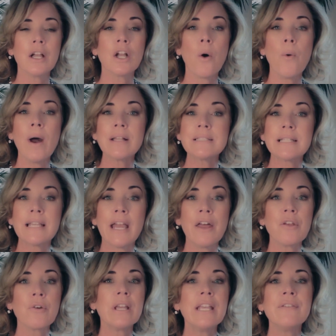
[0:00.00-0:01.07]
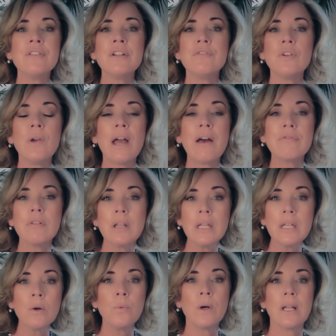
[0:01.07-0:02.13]
Go out together. Even if you have
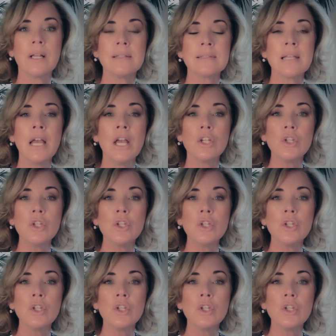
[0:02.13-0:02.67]
little ones,